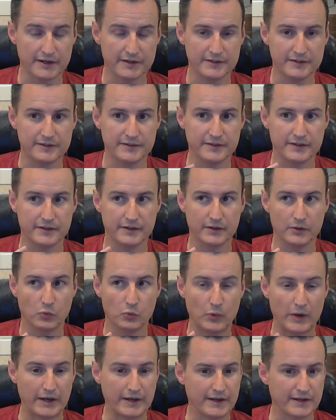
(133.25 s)
I did the
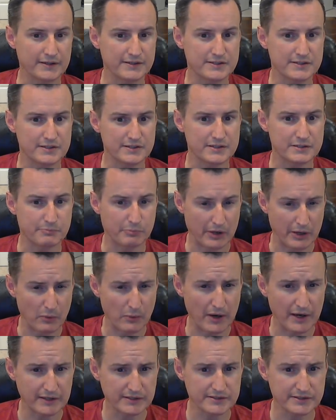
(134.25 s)
Rain-X spray
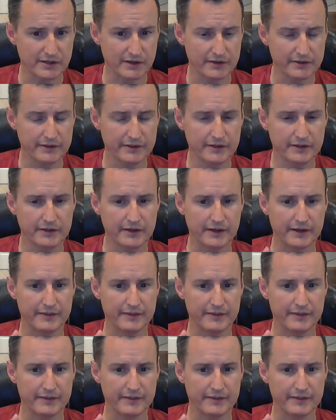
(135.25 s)
wax on there,